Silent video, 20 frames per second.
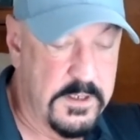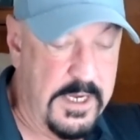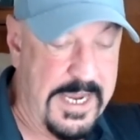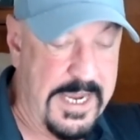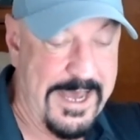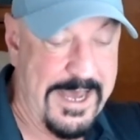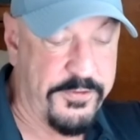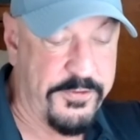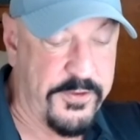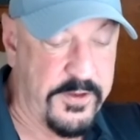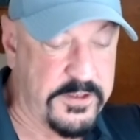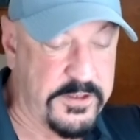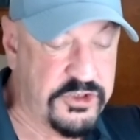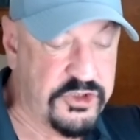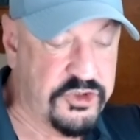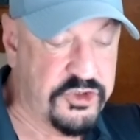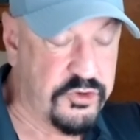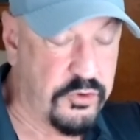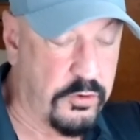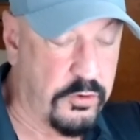
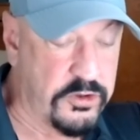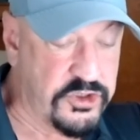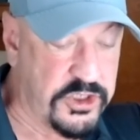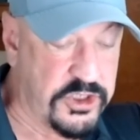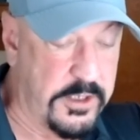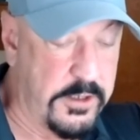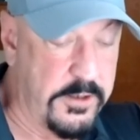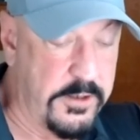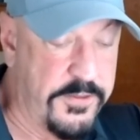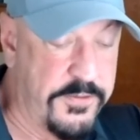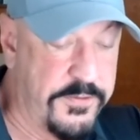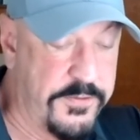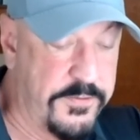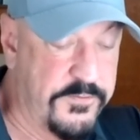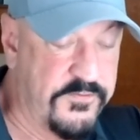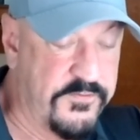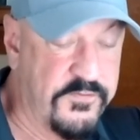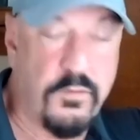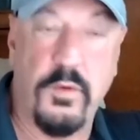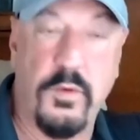Athens, Georgia,
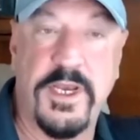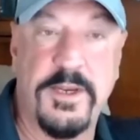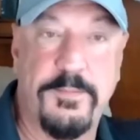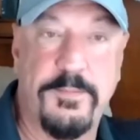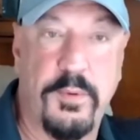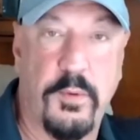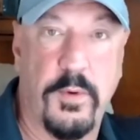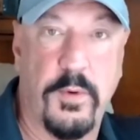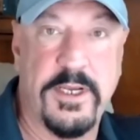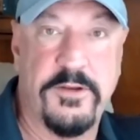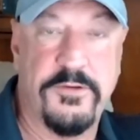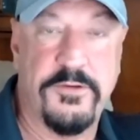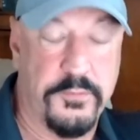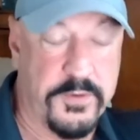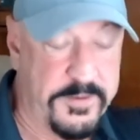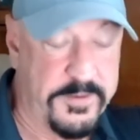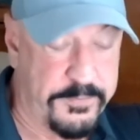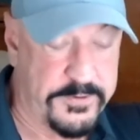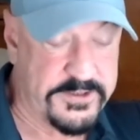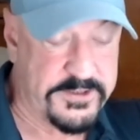twenty point
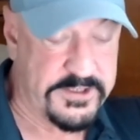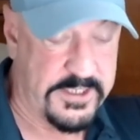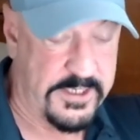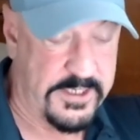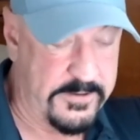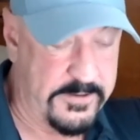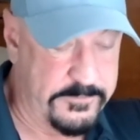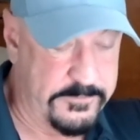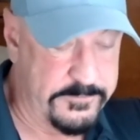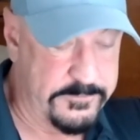three percent.